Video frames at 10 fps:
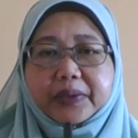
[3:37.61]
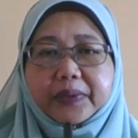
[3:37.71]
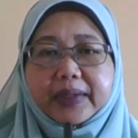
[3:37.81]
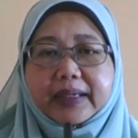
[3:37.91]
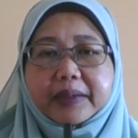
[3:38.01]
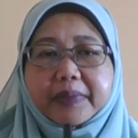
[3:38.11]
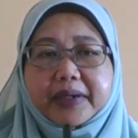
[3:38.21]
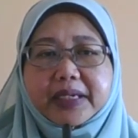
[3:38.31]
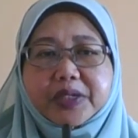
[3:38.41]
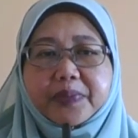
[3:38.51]
Queen
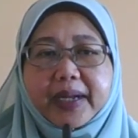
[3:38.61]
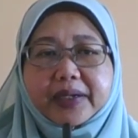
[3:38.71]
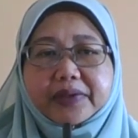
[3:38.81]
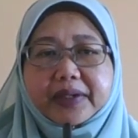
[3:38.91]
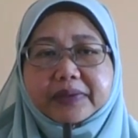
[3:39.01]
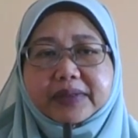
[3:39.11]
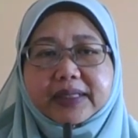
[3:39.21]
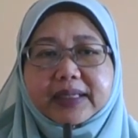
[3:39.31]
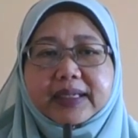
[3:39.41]
about his background.